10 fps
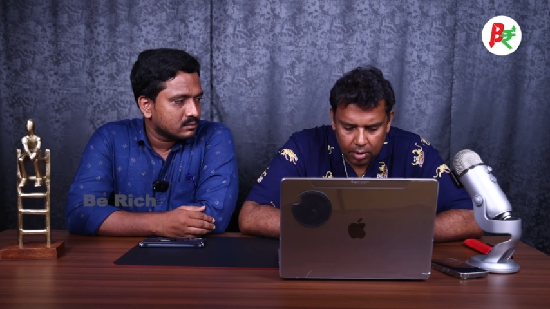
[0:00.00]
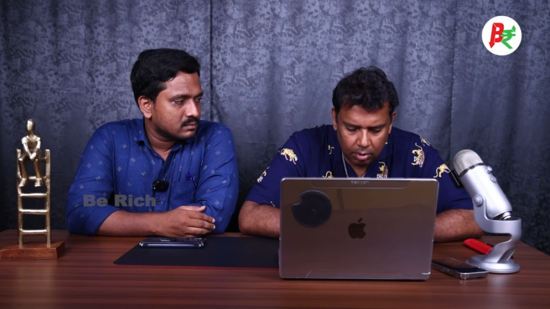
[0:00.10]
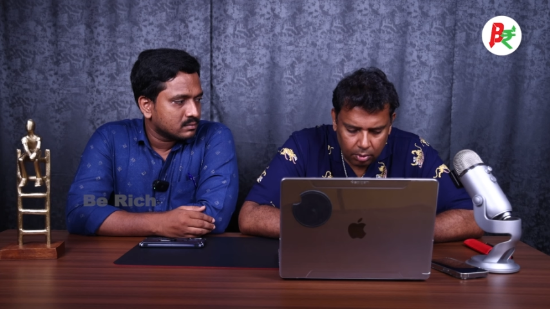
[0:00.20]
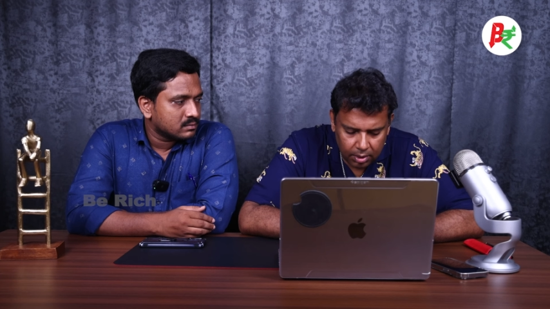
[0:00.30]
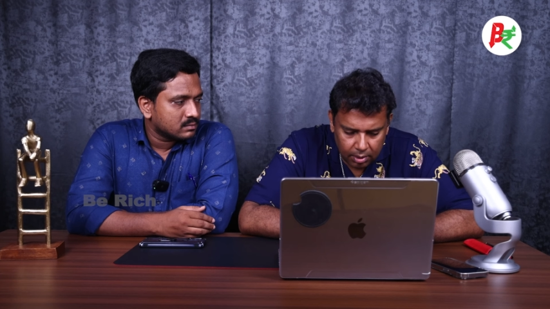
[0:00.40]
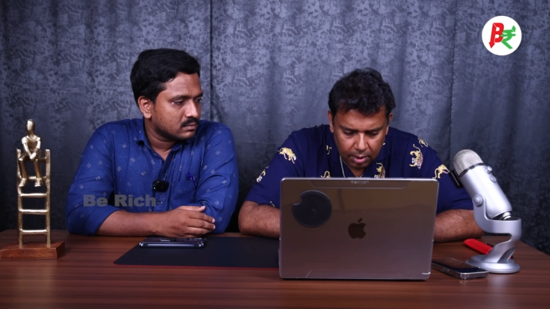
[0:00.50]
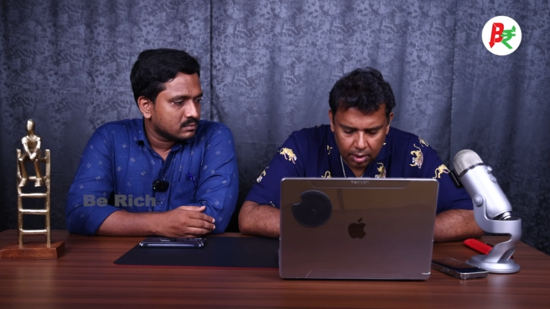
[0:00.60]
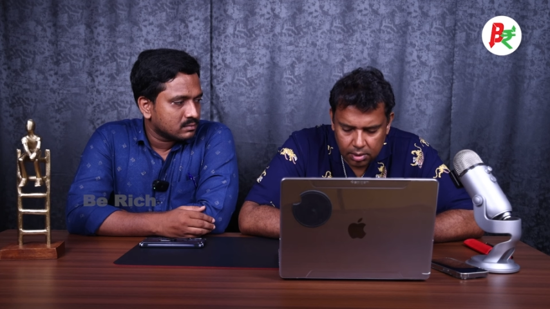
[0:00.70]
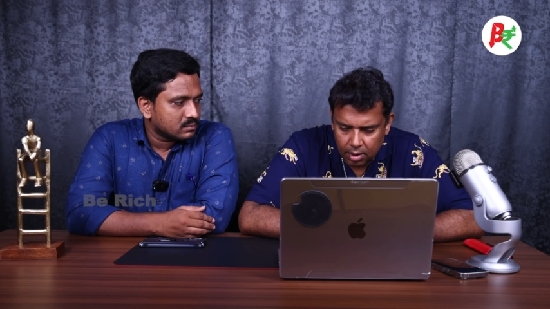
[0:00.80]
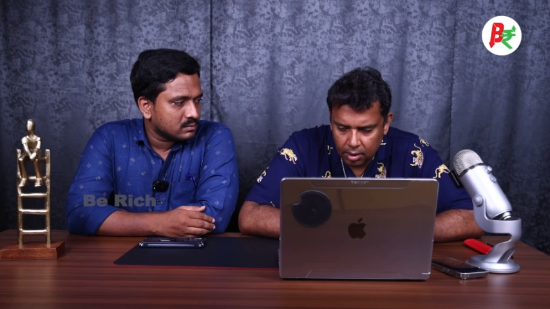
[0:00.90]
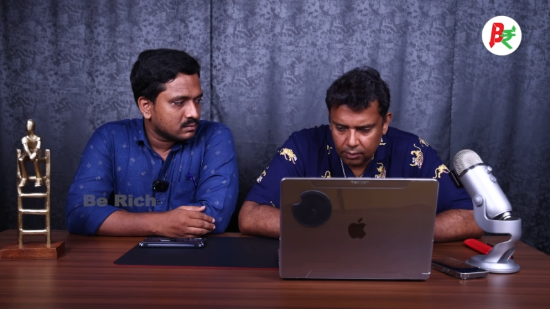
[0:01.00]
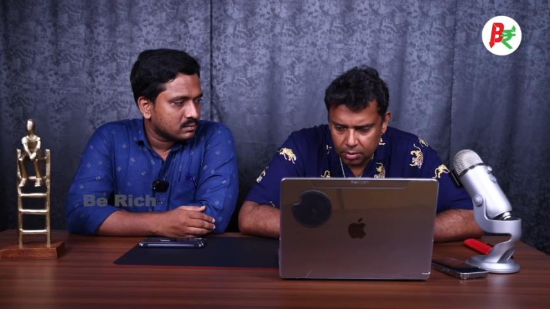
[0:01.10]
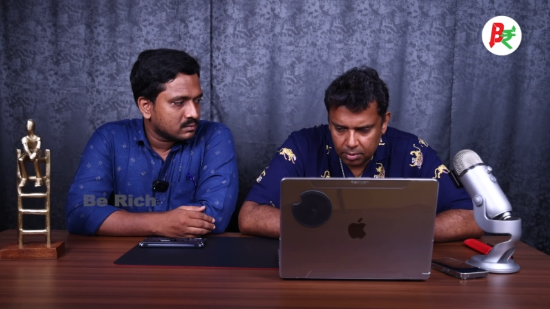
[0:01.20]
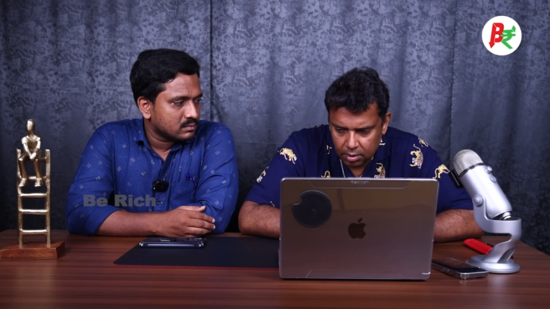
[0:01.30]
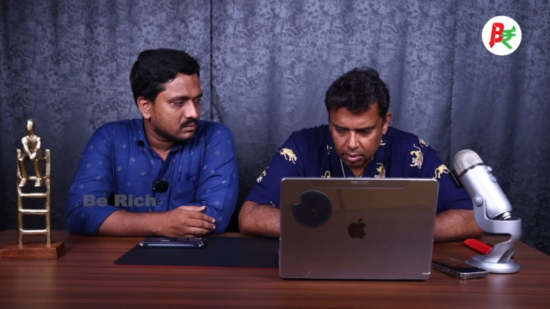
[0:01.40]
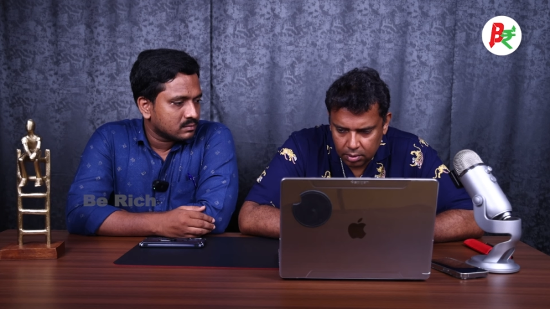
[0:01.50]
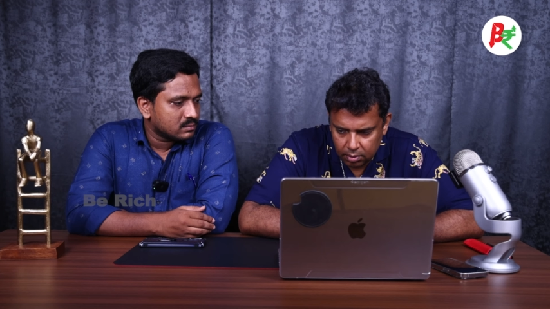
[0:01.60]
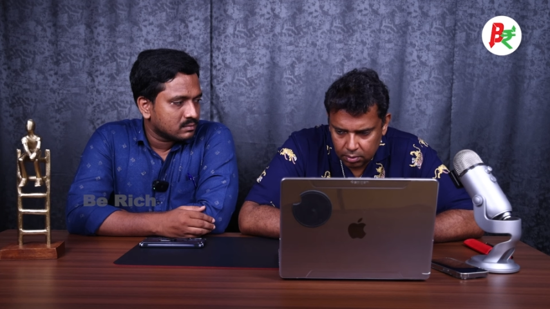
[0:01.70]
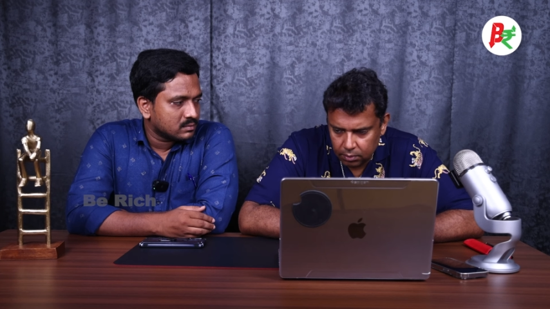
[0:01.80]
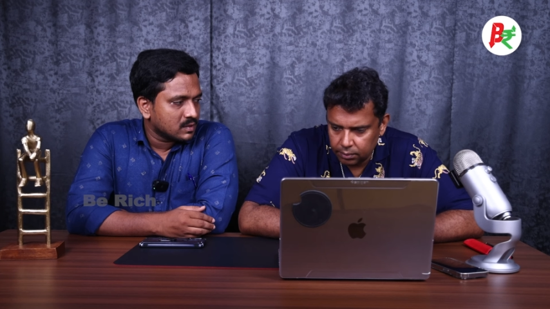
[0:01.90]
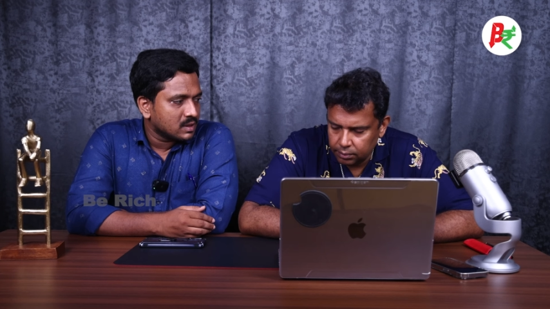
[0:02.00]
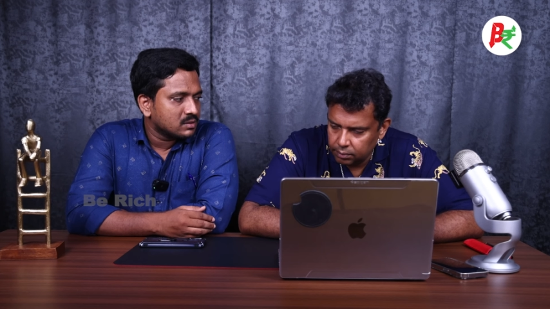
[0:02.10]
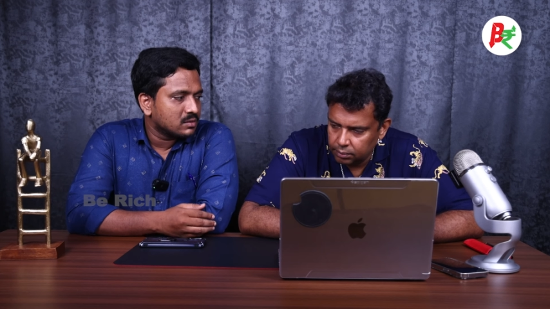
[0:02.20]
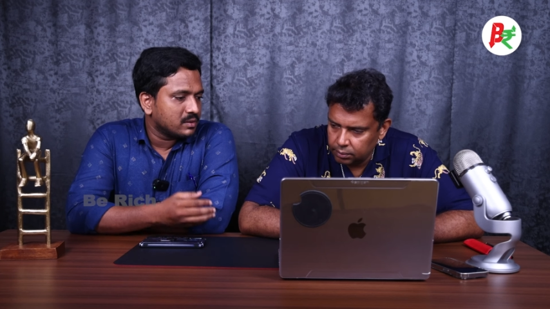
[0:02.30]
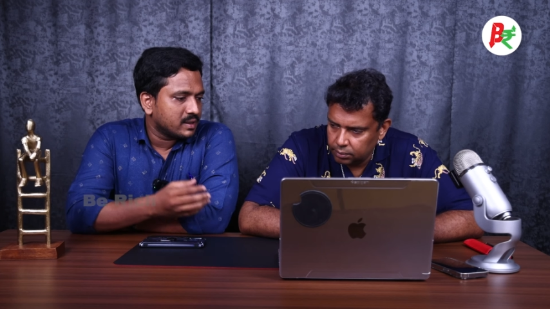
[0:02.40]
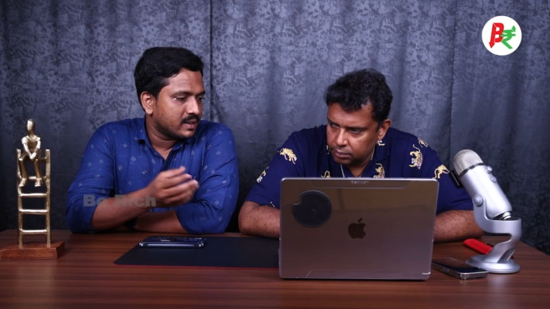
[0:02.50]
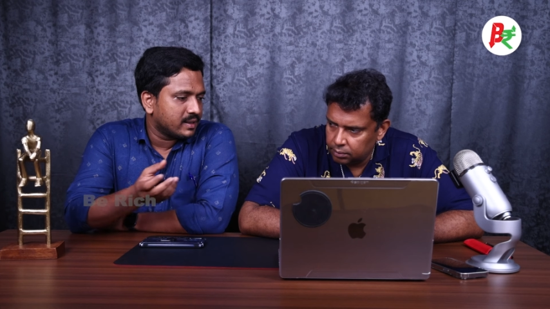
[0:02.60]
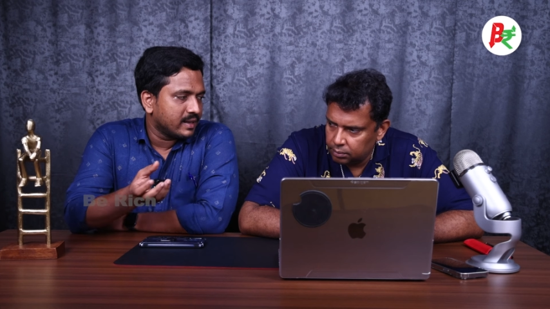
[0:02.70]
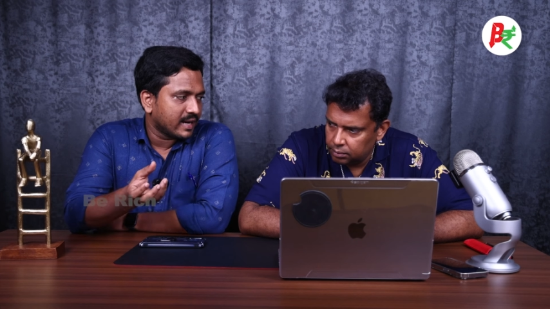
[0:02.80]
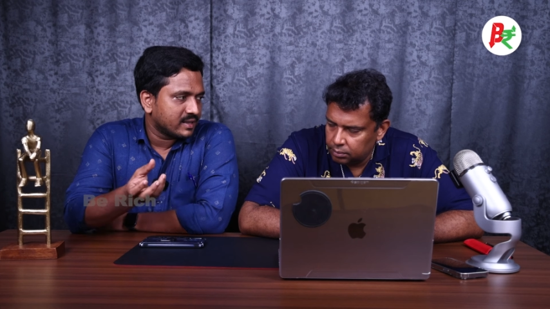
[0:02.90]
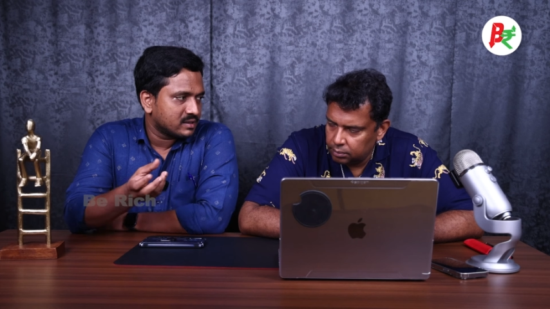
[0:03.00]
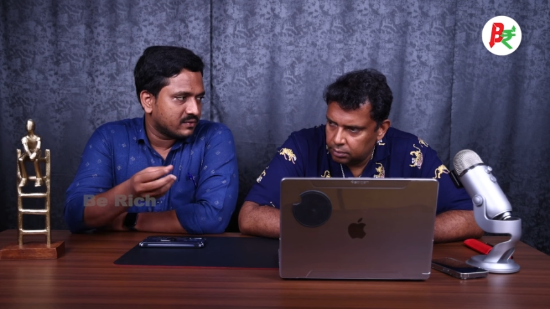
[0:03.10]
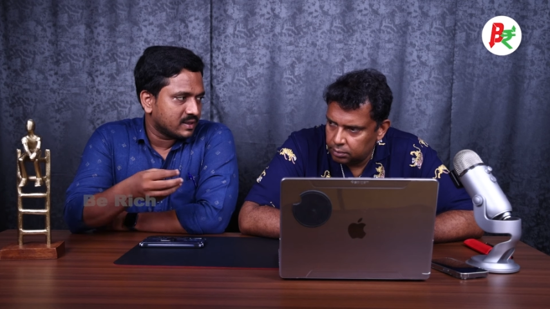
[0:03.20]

Speaker 1: is it? What is a real estate investment trust?
Speaker 2: So it gathers